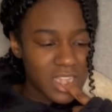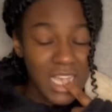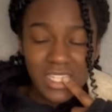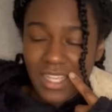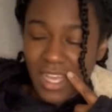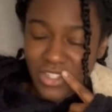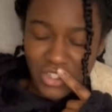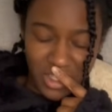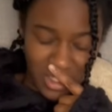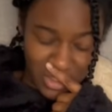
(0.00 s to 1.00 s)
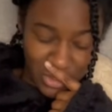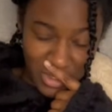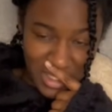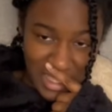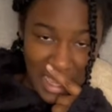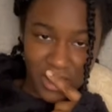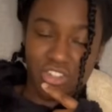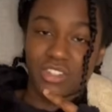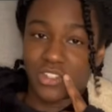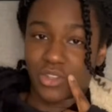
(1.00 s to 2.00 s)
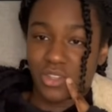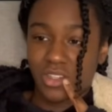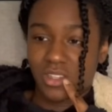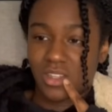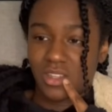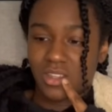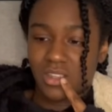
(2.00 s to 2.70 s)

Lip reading: That's actually, God is actually so good.